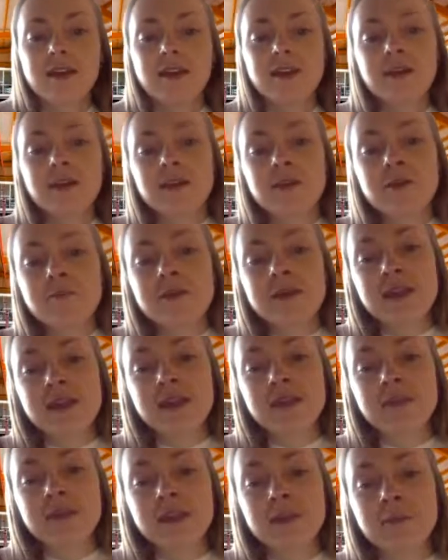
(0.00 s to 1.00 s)
It could
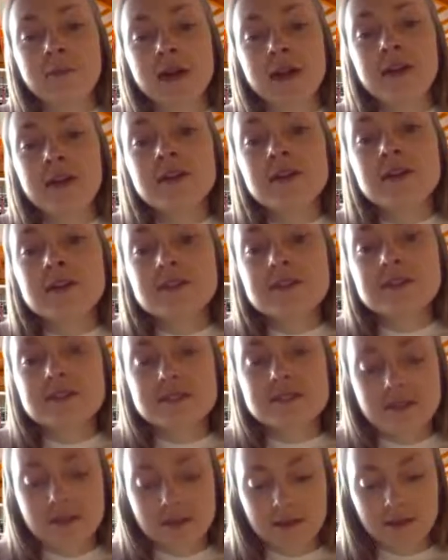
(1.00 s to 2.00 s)
be the
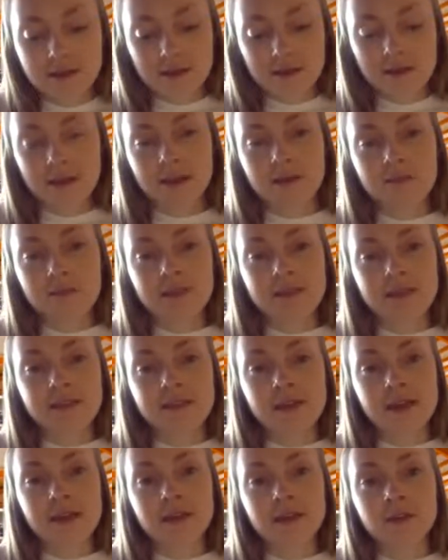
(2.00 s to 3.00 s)
competitors, it can be the
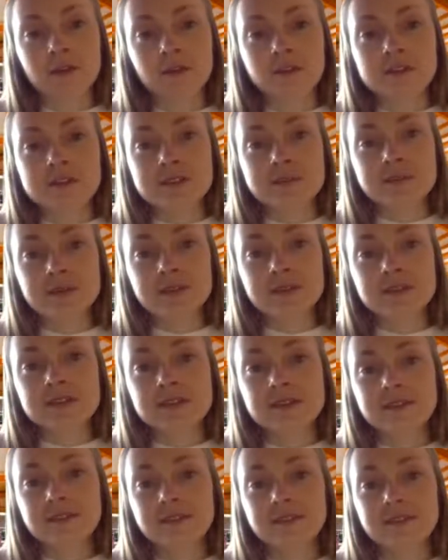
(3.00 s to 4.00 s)
technical
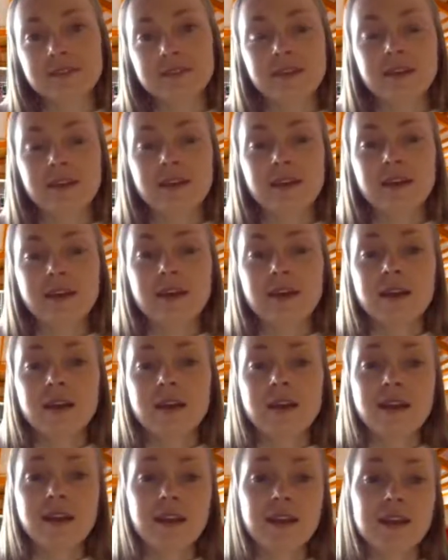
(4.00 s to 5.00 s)
feasibility,
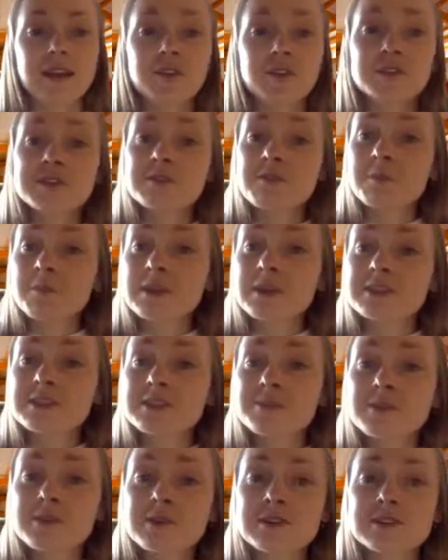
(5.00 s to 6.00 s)
interest from
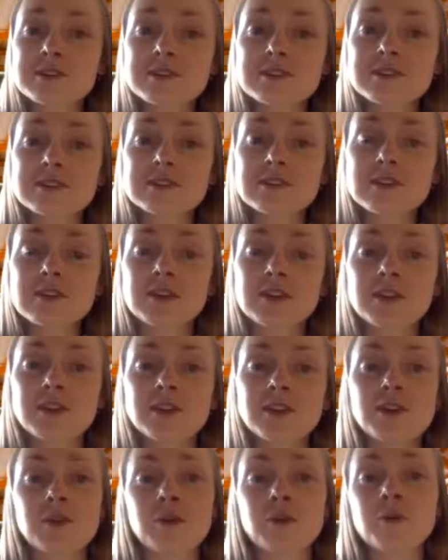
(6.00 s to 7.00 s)
customers,
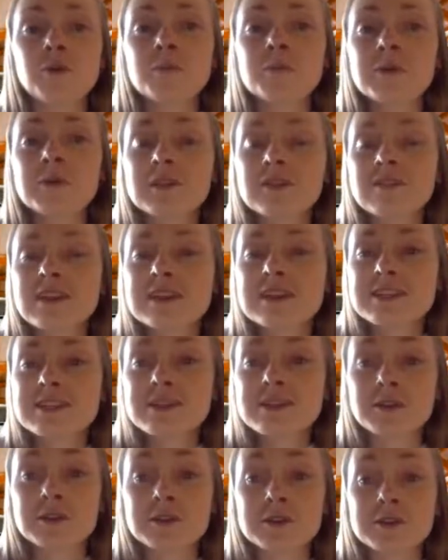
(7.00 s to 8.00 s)
your own
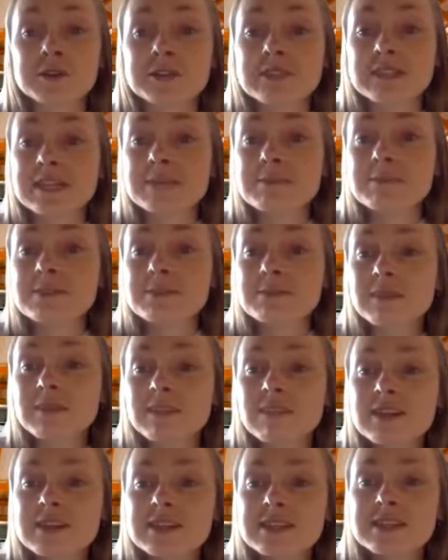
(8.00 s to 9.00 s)
motivation or your team's
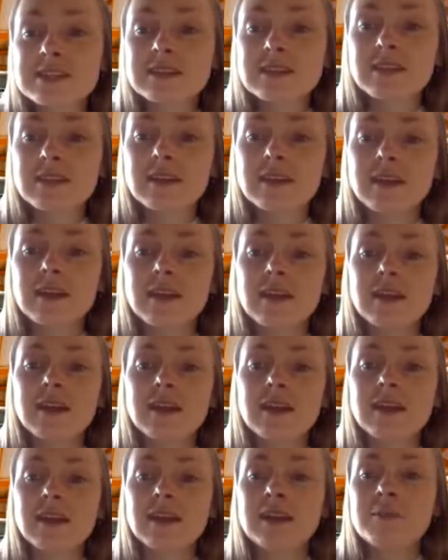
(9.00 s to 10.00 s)
motivation.
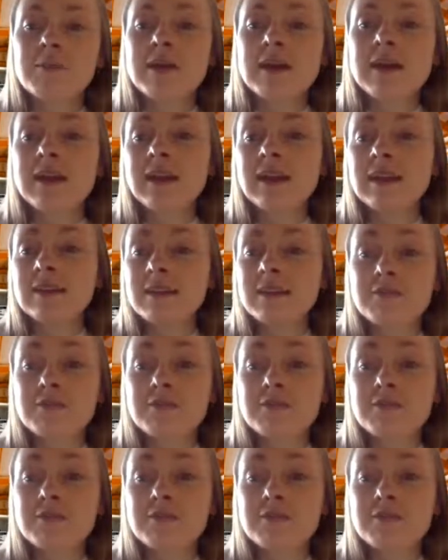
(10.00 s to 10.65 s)
It could be the